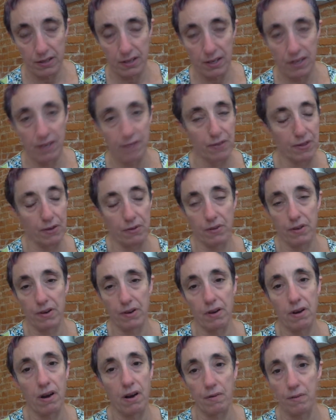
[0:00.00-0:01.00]
Even though they're
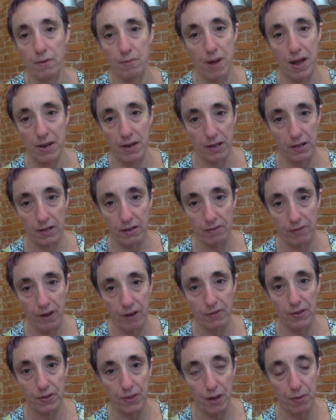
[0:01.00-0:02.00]
not romantically
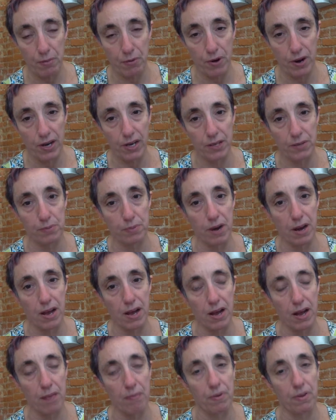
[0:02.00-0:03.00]
involved at that point, he's
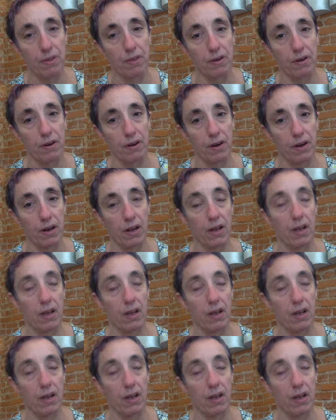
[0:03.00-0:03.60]
breaking up with her.